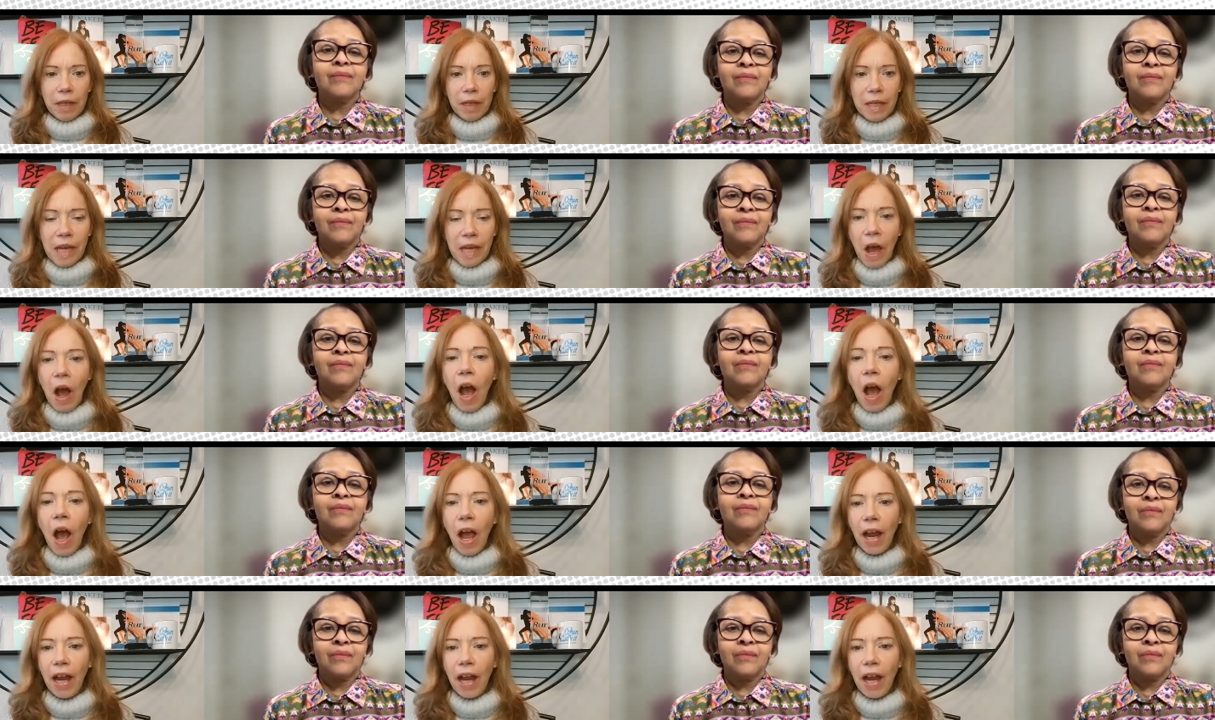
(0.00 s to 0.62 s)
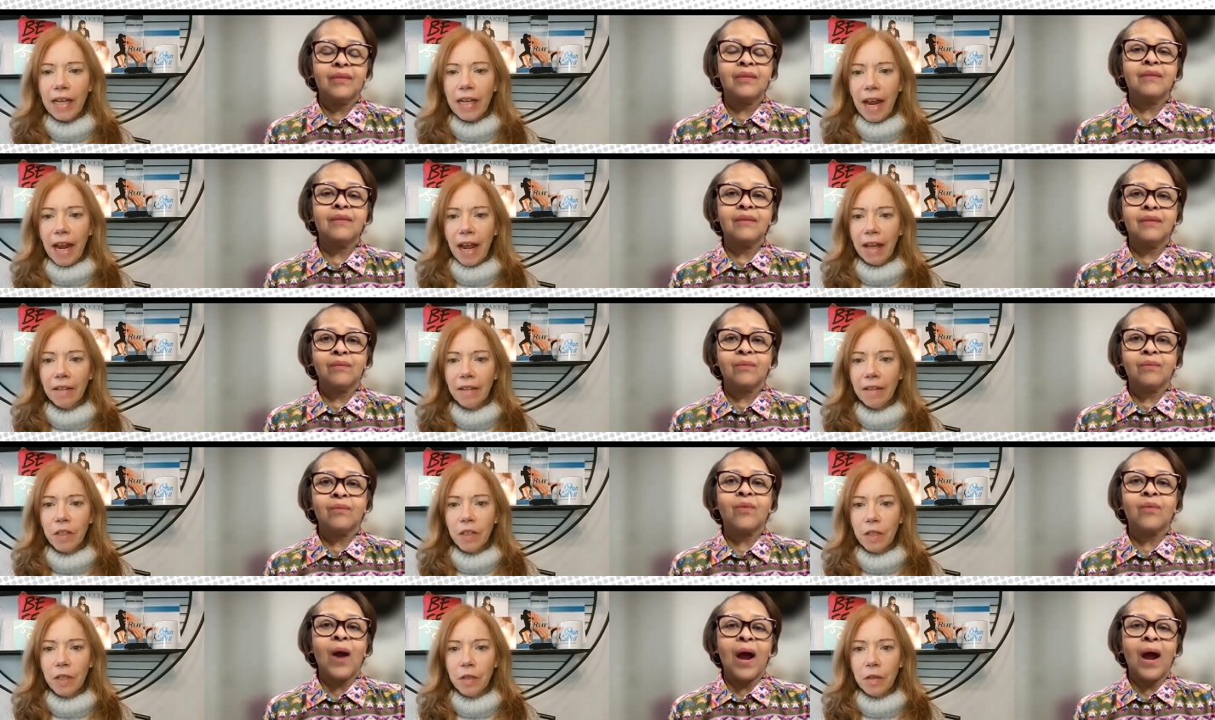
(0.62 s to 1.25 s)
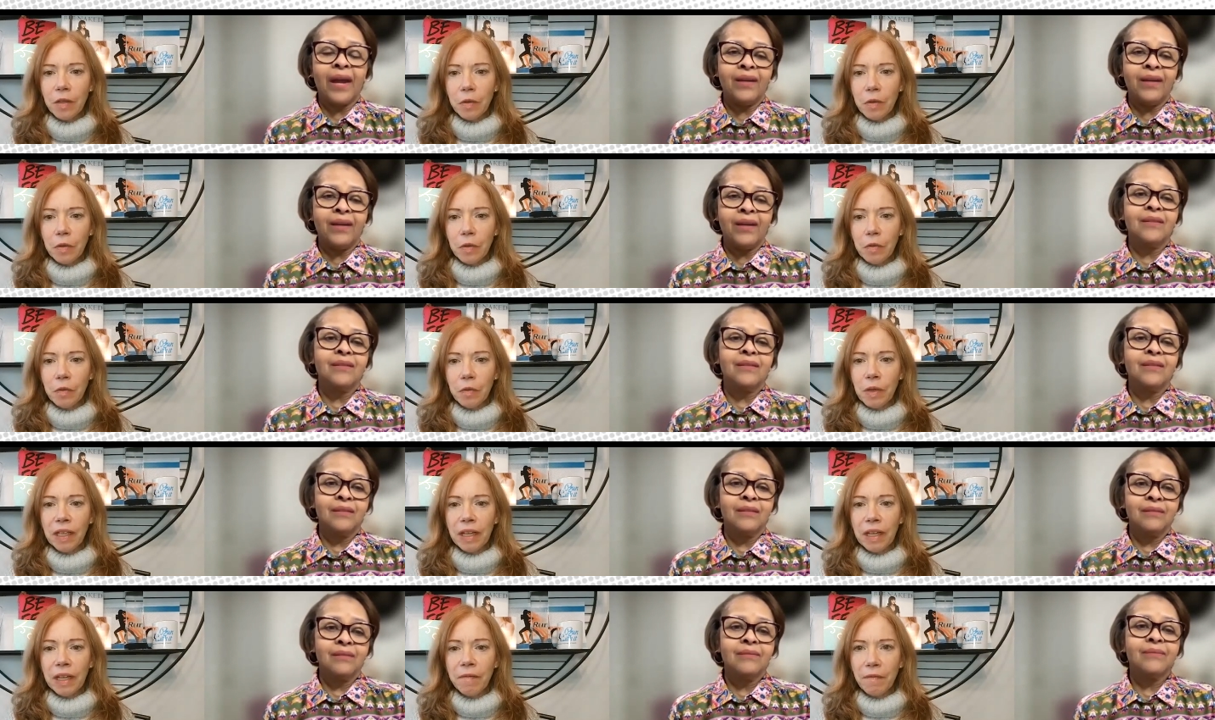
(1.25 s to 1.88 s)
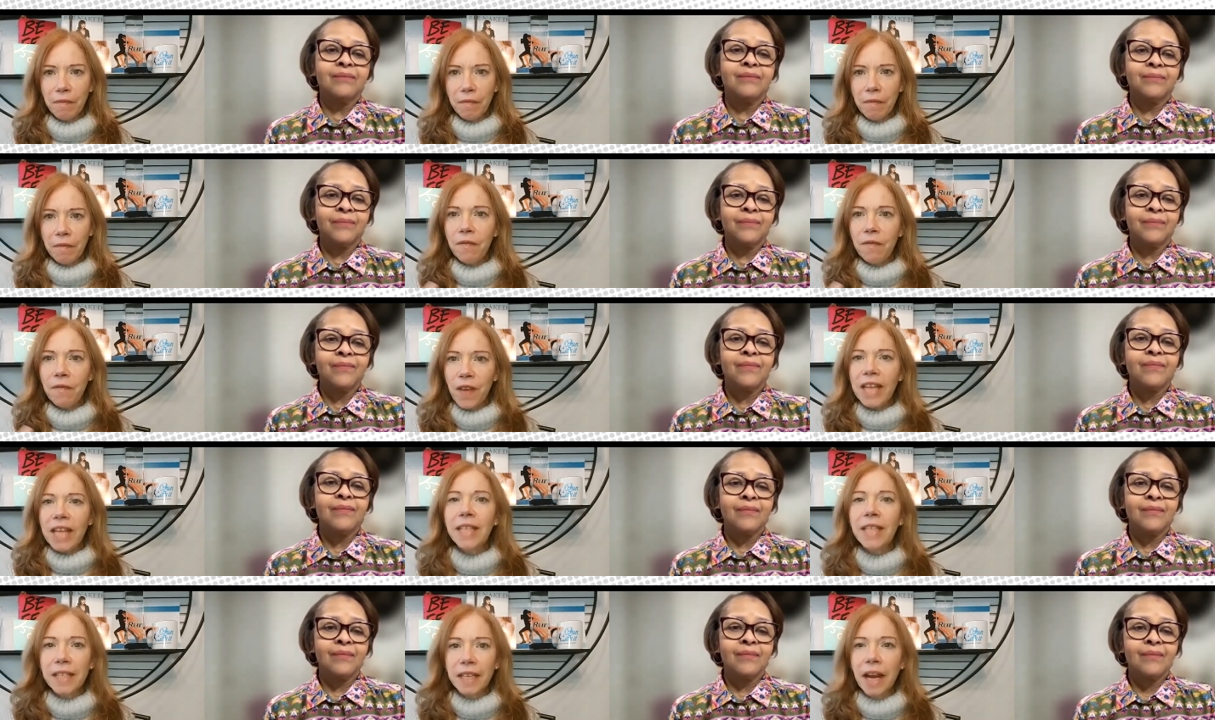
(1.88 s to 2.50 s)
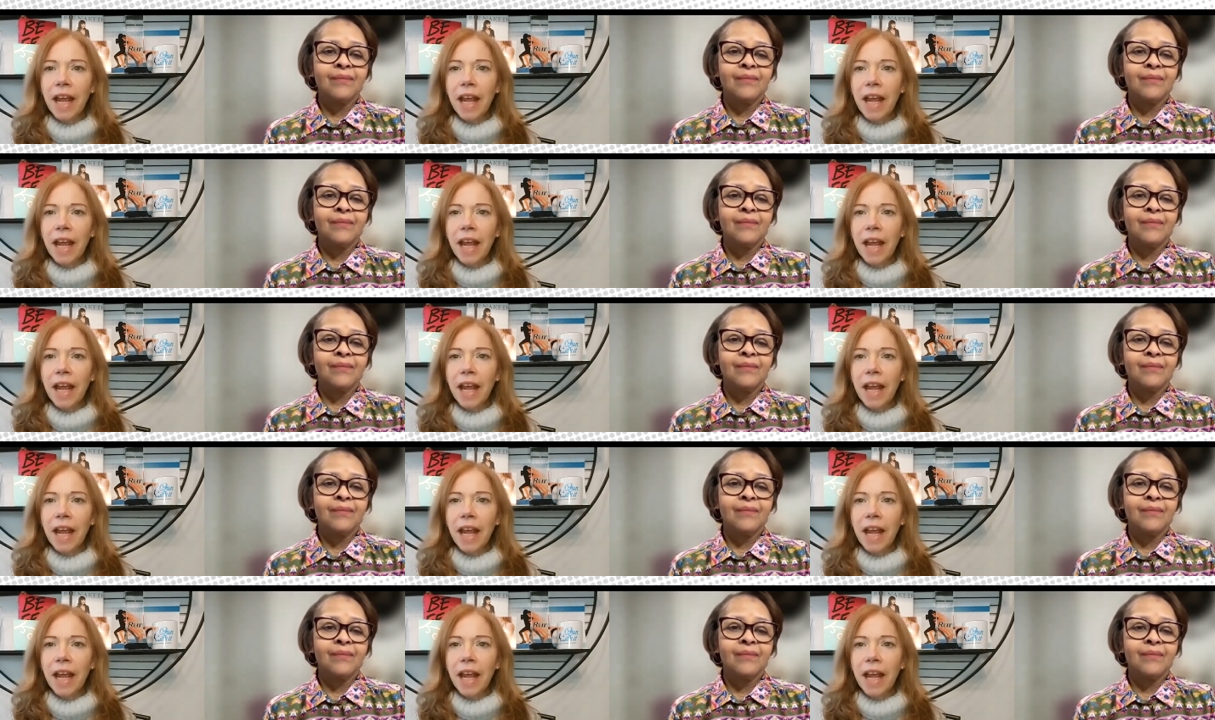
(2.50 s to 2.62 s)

Speaker 1: guide and to right. really face it